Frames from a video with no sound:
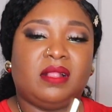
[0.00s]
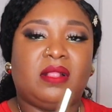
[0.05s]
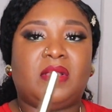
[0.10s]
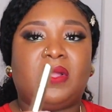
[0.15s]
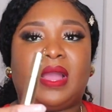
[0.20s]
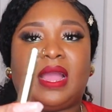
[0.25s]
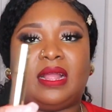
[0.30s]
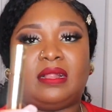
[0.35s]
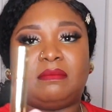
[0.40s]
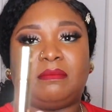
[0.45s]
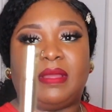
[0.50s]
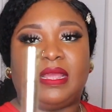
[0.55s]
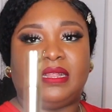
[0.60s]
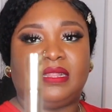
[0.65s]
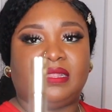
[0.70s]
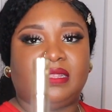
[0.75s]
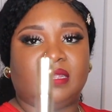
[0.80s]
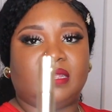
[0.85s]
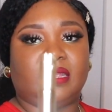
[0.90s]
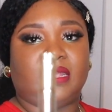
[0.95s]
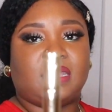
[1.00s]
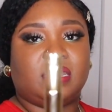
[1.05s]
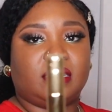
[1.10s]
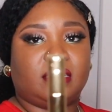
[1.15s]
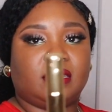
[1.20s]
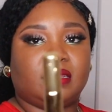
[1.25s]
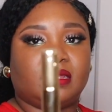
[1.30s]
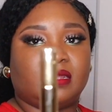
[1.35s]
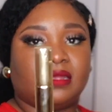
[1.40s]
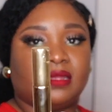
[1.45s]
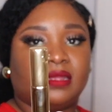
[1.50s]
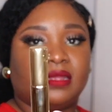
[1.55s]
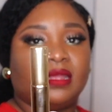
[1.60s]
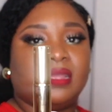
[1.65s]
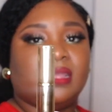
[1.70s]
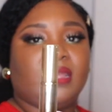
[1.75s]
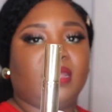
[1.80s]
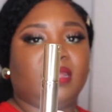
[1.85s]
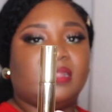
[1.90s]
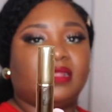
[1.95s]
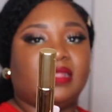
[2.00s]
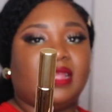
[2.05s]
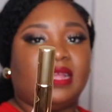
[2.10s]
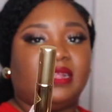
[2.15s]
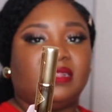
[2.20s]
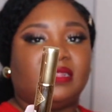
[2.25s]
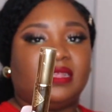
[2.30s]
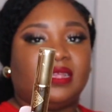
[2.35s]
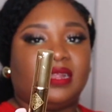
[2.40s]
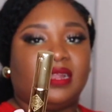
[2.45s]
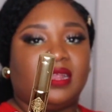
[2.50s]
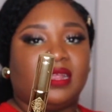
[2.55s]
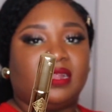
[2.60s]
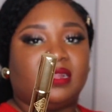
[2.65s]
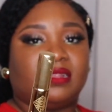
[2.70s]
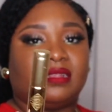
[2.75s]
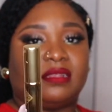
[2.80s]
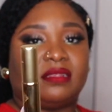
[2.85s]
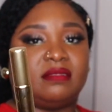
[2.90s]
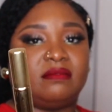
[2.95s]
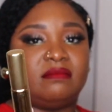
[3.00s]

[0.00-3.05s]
Look at my teeth. Dented it.